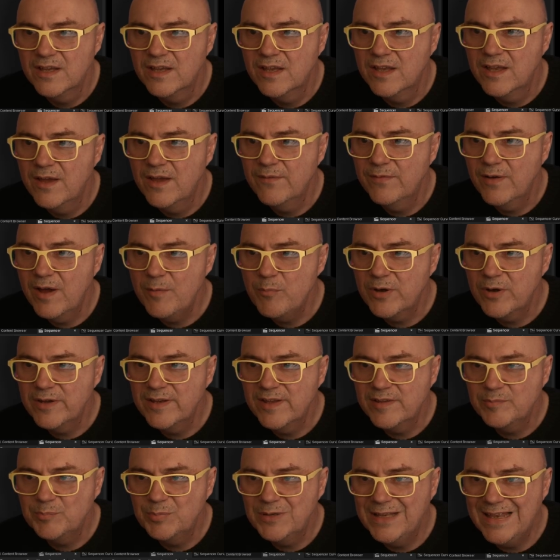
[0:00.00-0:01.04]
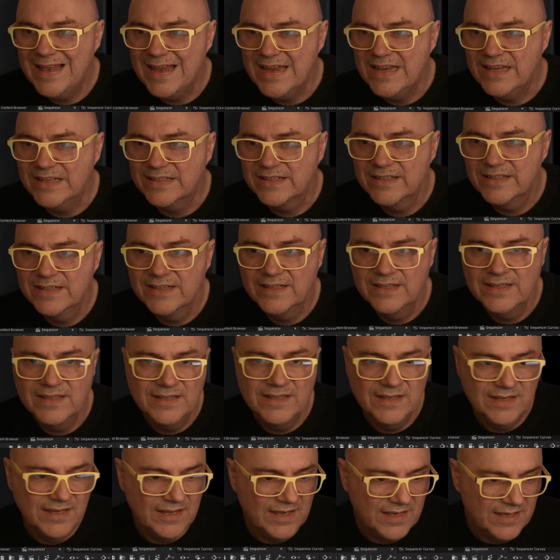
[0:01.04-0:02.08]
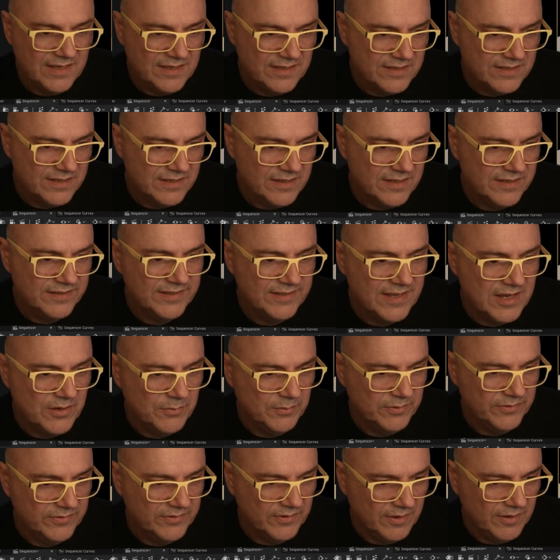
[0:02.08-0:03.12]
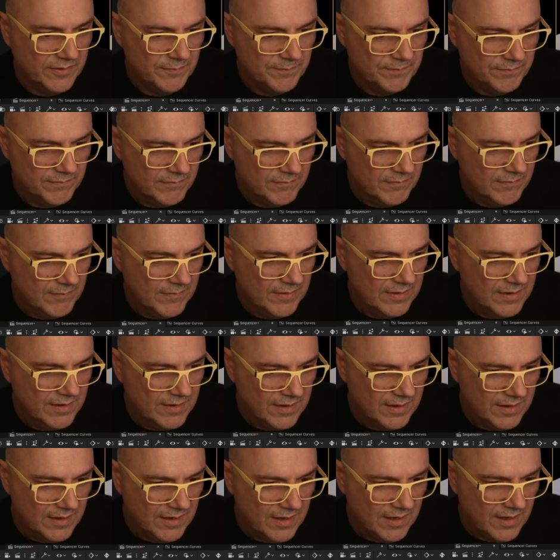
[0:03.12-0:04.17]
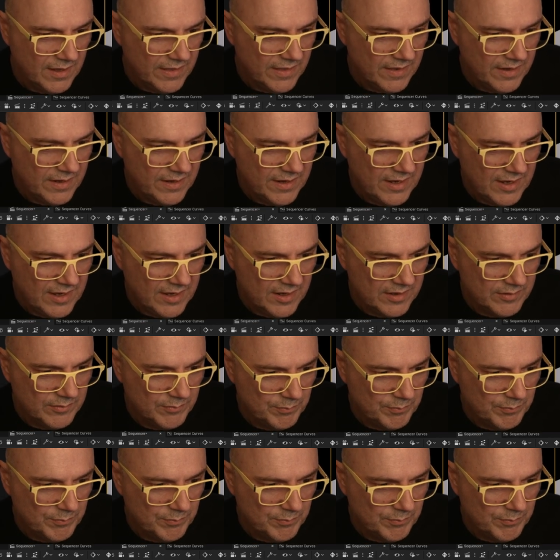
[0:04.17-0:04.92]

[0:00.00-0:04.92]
If I bring this plate into the sequencer, and then I hit